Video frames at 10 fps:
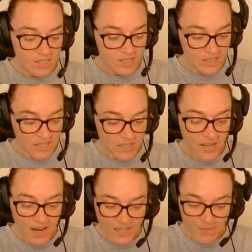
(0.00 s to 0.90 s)
she
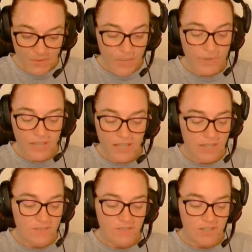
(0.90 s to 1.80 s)
knocked primly at
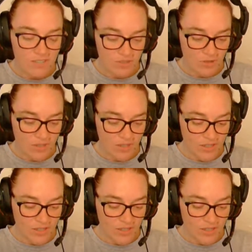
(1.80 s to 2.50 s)
the front door.